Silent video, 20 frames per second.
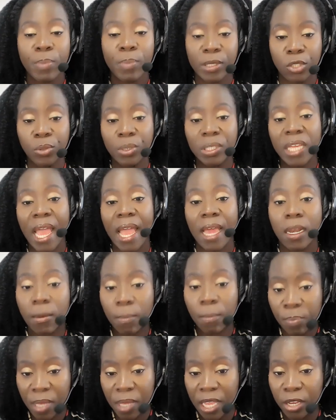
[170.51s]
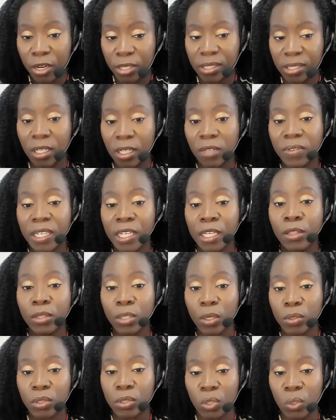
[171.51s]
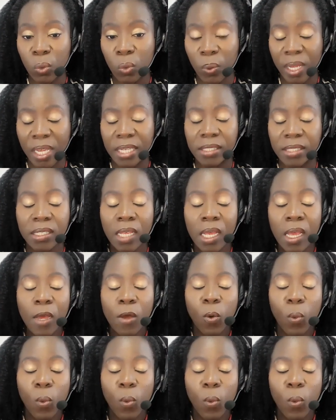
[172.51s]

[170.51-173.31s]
but you can pay yourself in those two ways